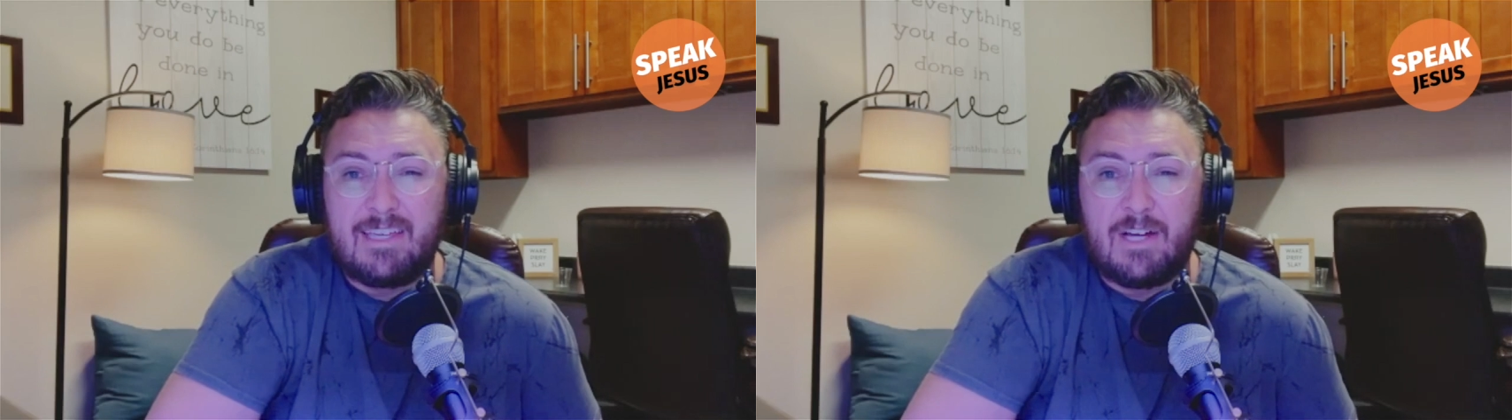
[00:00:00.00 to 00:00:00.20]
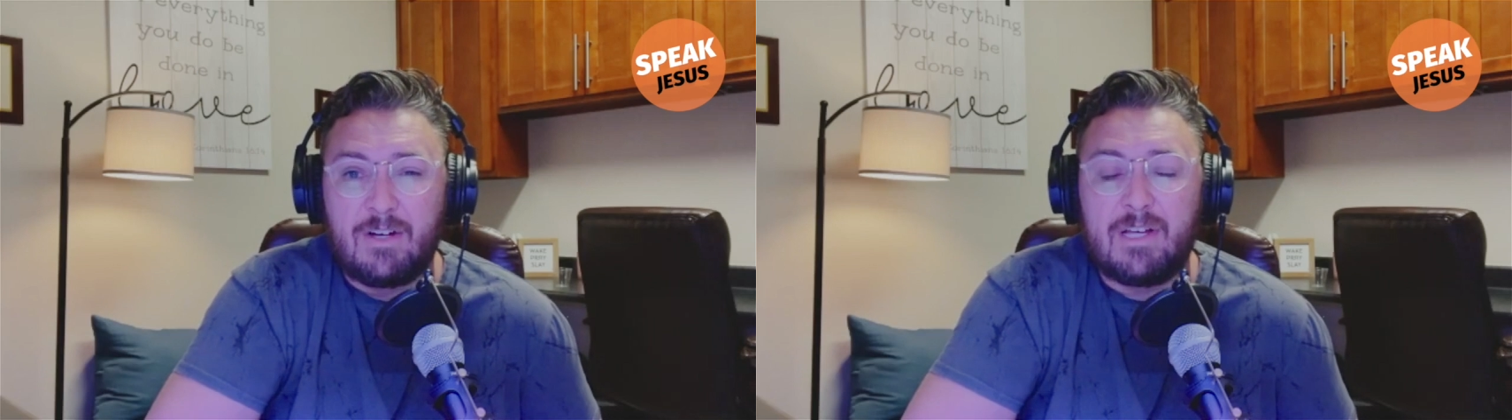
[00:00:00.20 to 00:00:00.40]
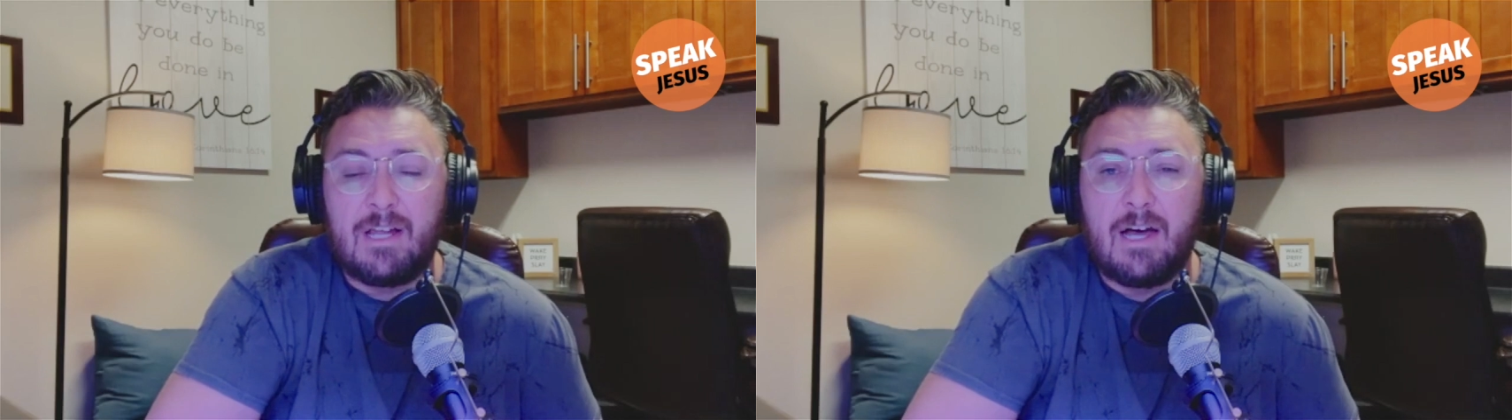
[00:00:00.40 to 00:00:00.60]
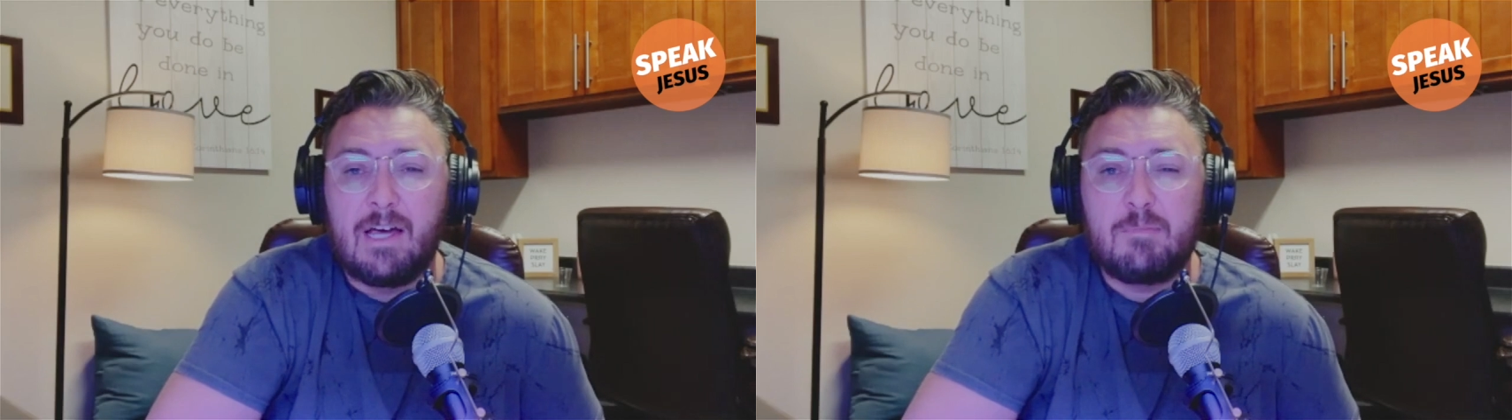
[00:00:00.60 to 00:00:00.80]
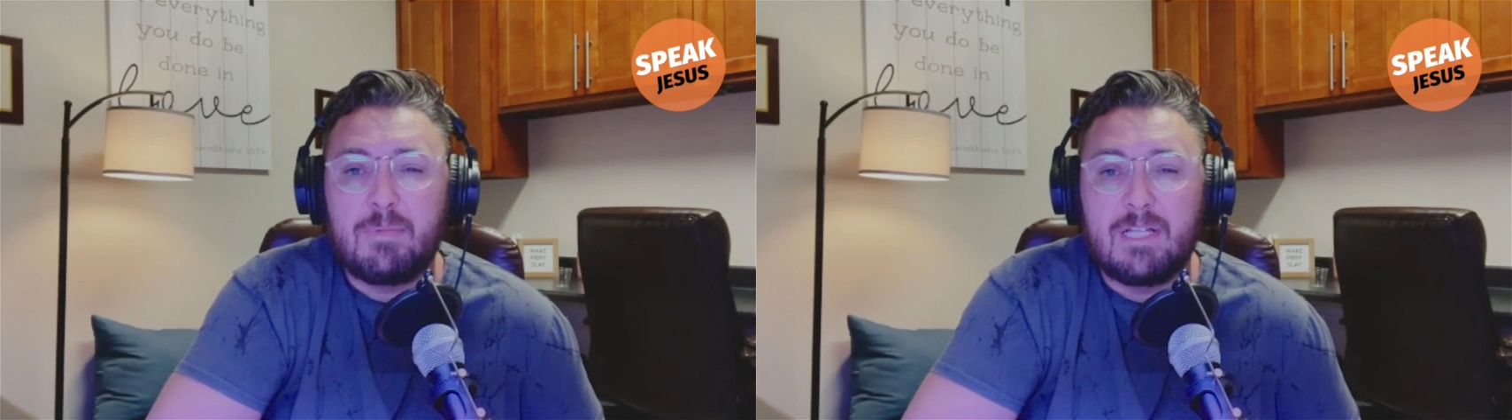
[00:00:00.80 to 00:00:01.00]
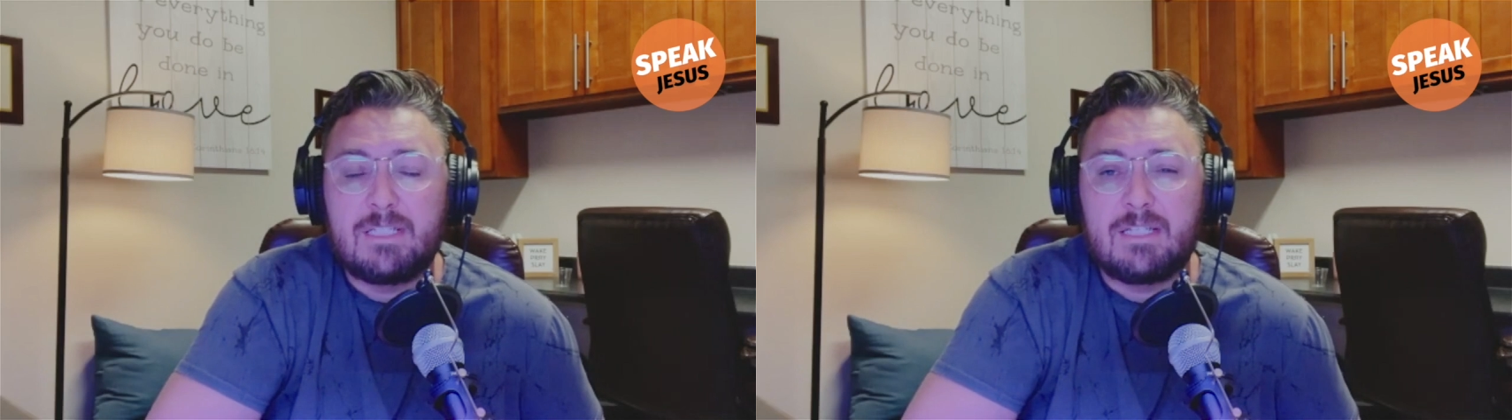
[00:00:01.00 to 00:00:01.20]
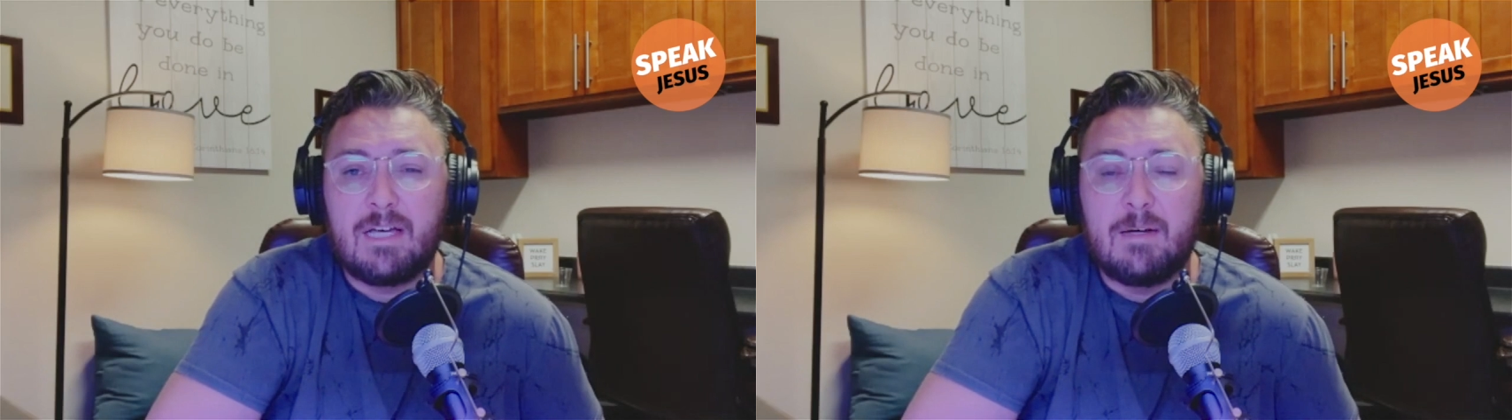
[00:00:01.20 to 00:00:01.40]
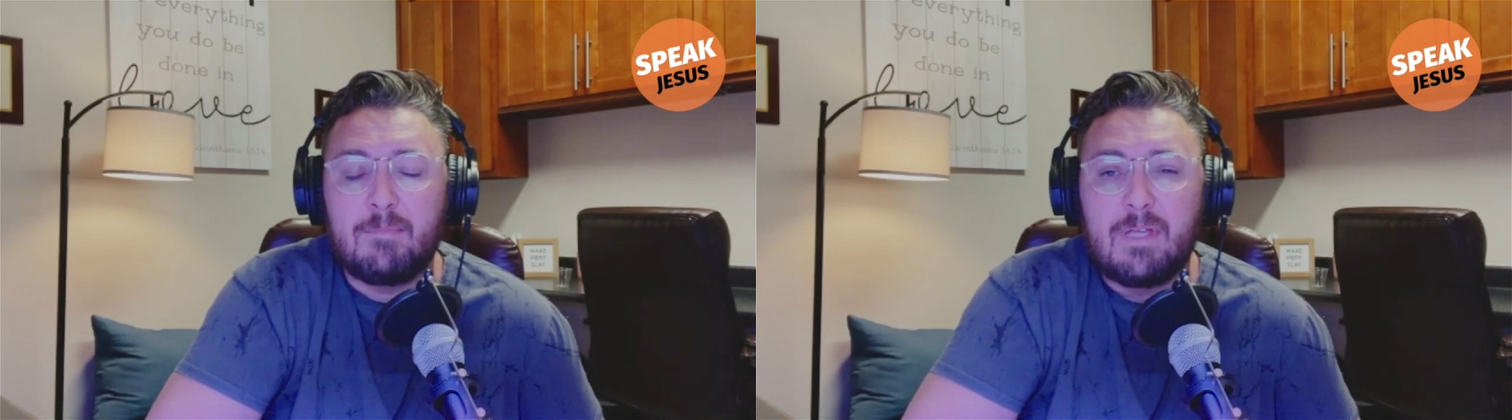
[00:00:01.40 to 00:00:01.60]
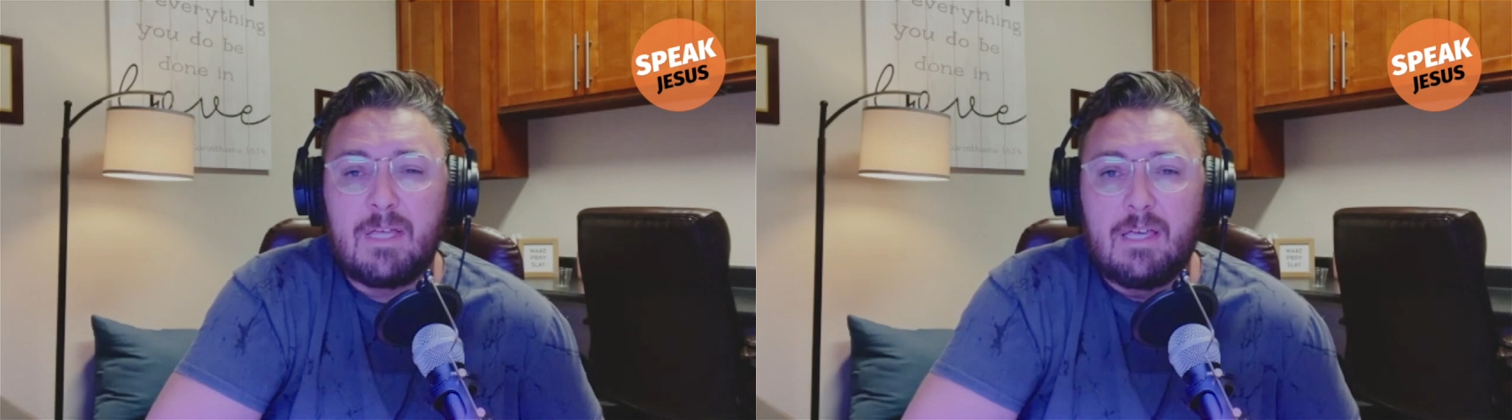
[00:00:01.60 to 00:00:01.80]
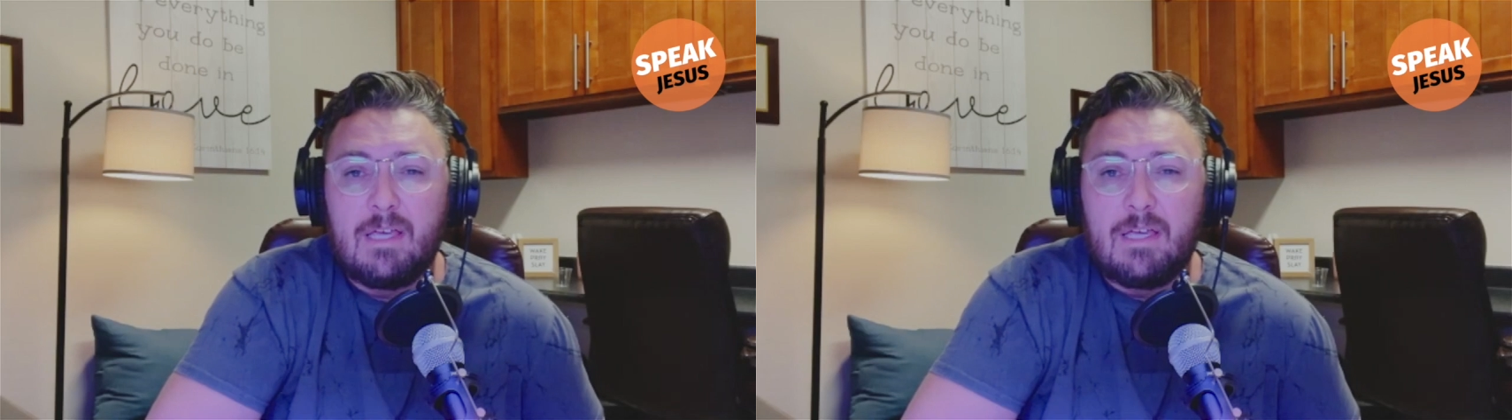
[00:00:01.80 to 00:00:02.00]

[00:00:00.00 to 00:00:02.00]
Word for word: carried on. But um, hmm.